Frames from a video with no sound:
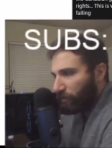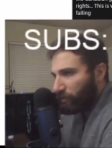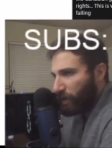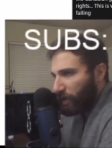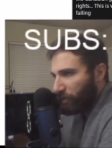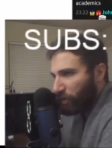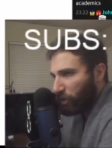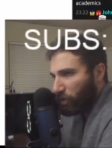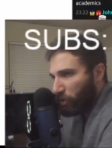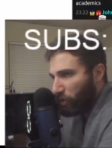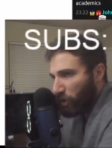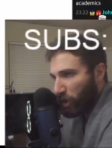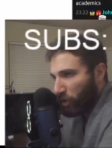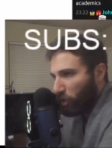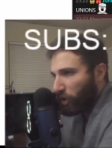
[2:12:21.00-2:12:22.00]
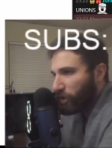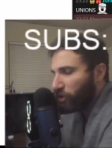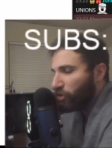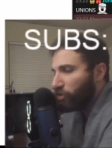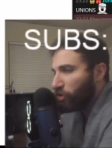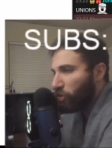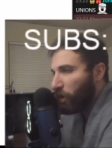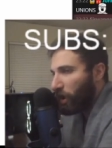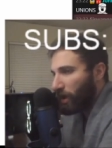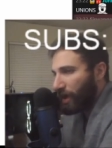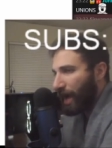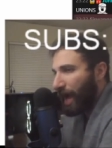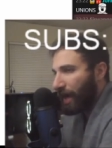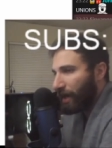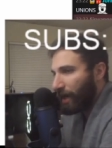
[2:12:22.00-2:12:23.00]
people who, according to you, are
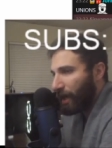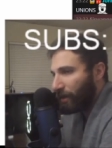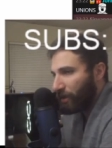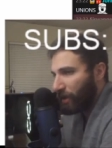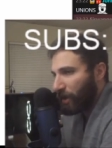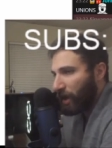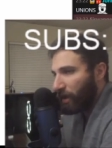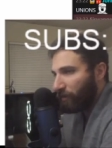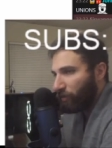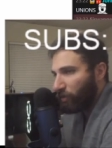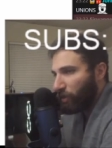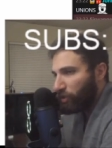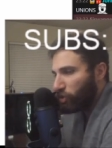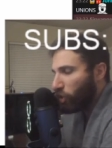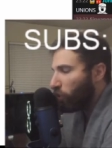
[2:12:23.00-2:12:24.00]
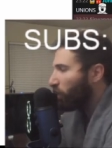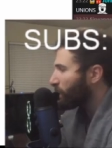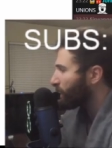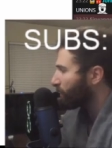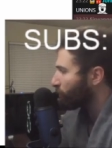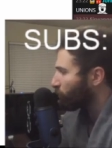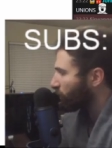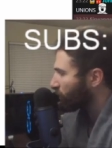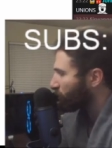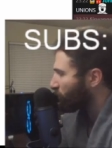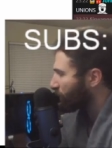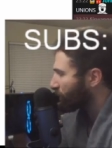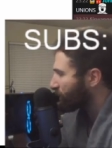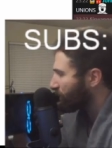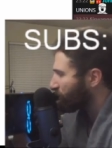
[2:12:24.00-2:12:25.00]
not at the convoy. So, what, do you, what,
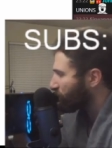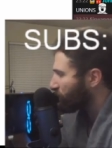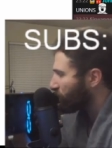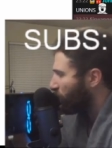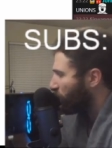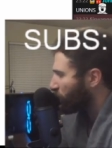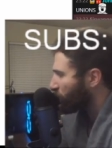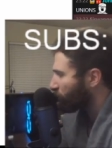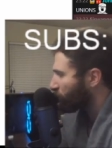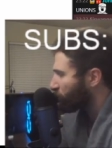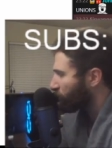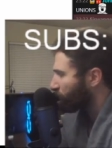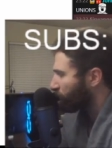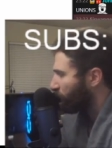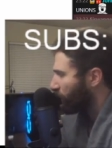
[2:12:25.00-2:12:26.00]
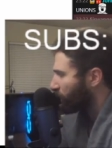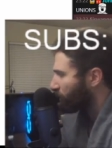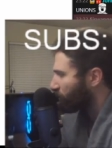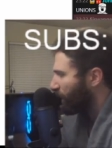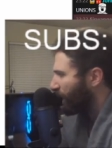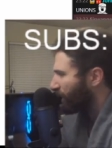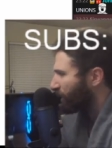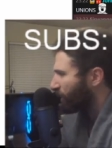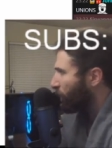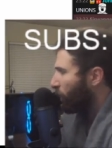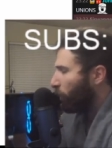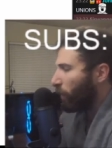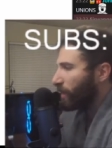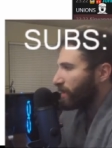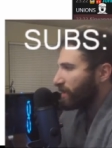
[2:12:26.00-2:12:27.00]
what is even the argument you're fucking making?
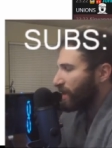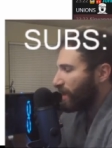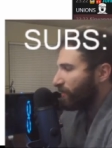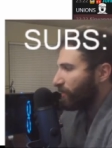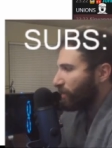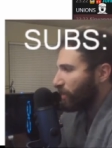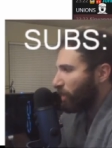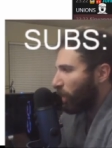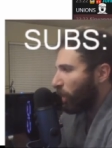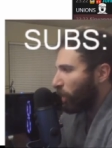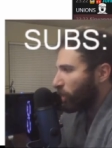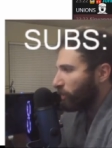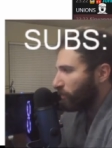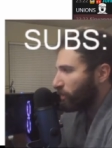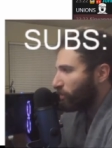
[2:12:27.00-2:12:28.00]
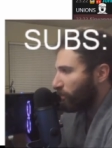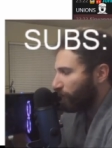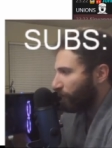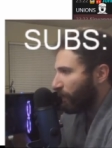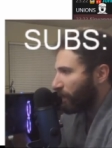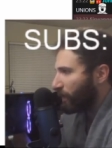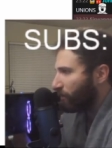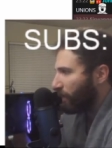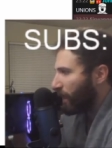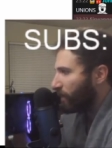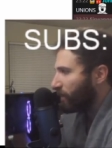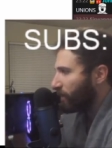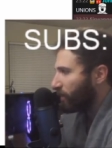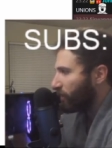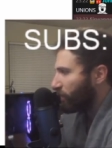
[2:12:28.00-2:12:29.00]
What is even the argument you're fucking
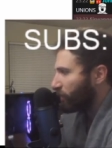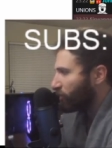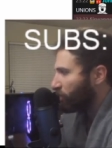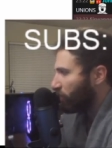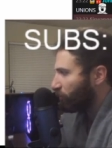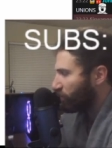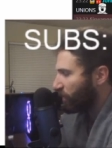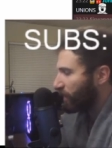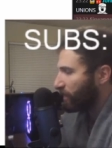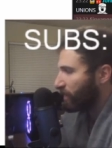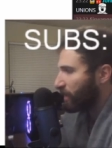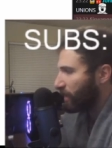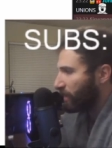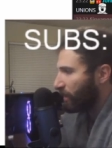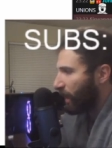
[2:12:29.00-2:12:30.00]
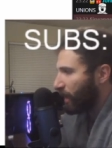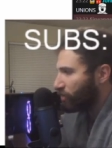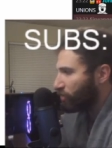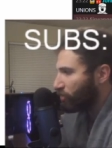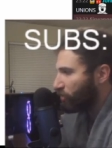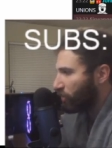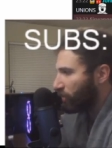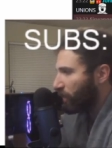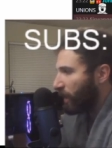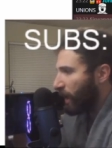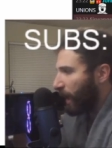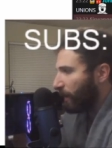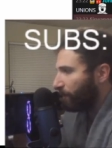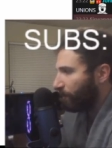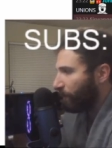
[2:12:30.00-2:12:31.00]
making here? It's completely illogical
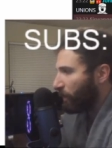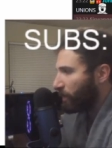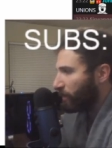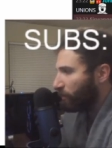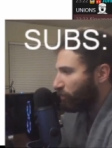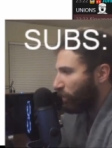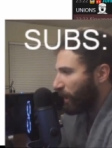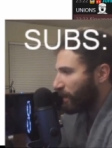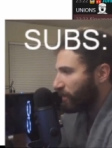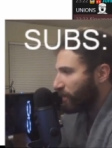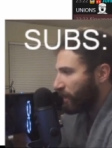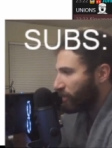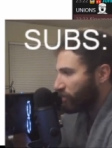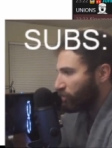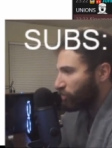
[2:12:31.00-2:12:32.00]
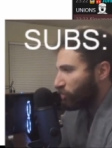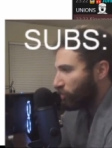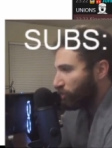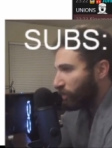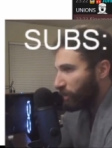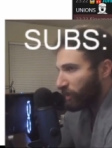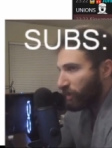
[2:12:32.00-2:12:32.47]
and and fucking brain dead and stupid,